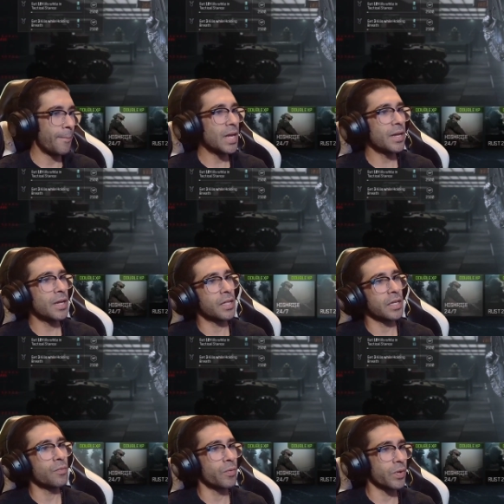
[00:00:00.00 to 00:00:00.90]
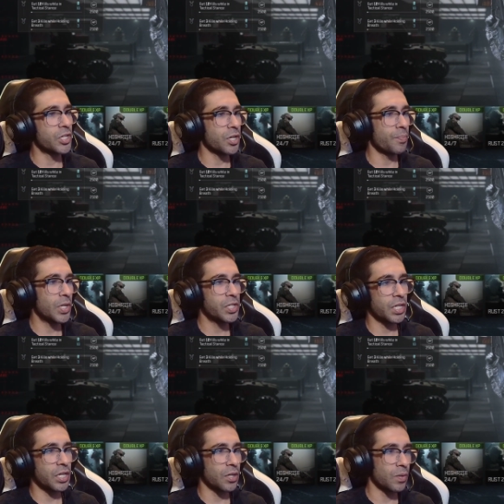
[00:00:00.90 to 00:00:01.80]
immediately when we jump
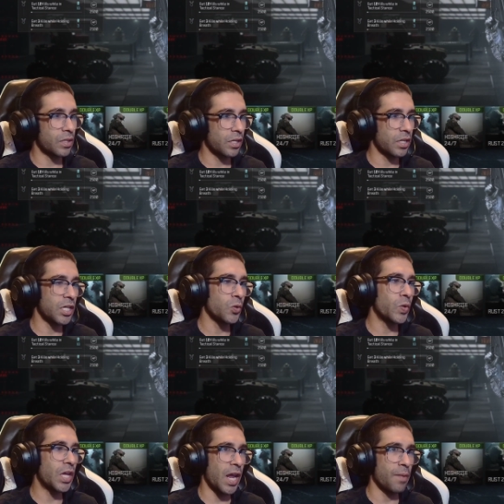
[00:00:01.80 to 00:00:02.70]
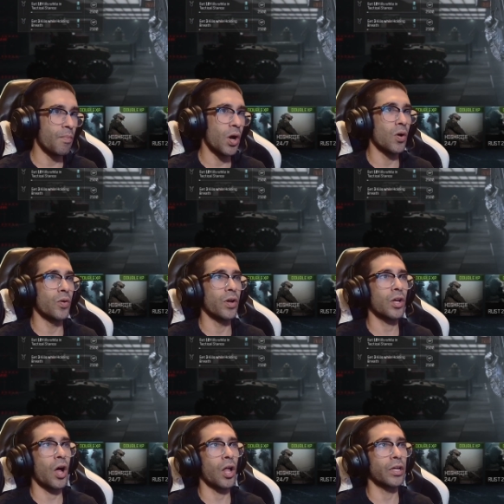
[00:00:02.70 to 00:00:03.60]
into here, we see a new game mode
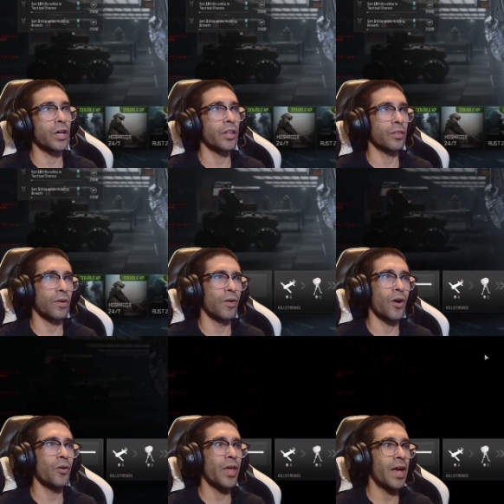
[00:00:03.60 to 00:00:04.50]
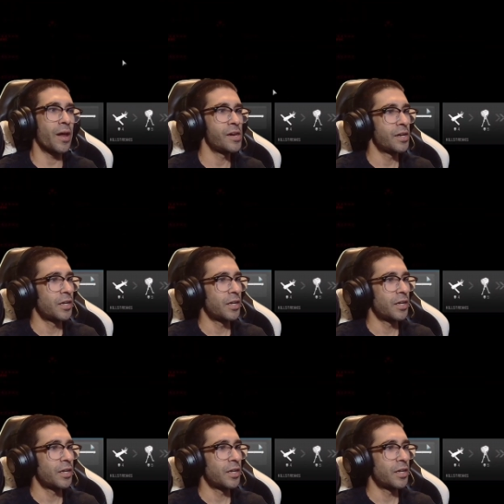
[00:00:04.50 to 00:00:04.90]
called Cutthroat. Oh yeah.